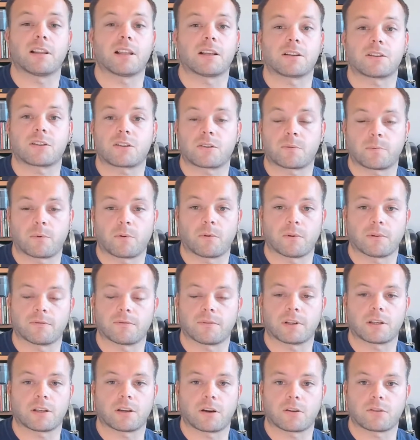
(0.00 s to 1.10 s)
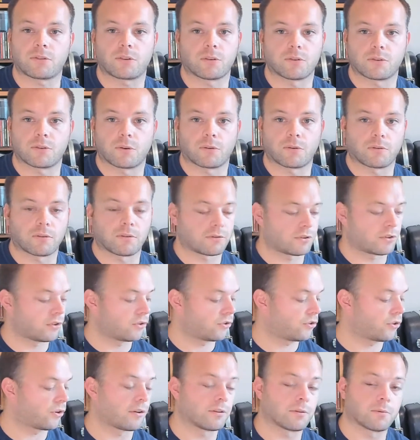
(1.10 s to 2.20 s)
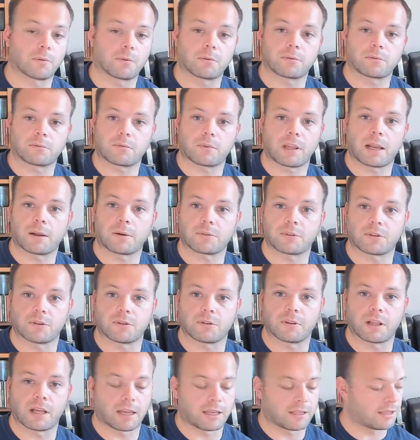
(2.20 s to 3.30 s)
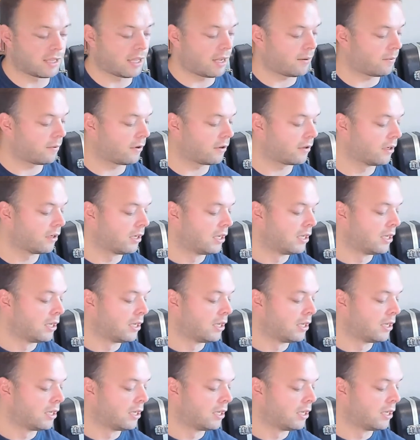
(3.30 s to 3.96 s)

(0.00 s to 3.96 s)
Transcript: There's supporting video tutorials that show you all how to do that in that one.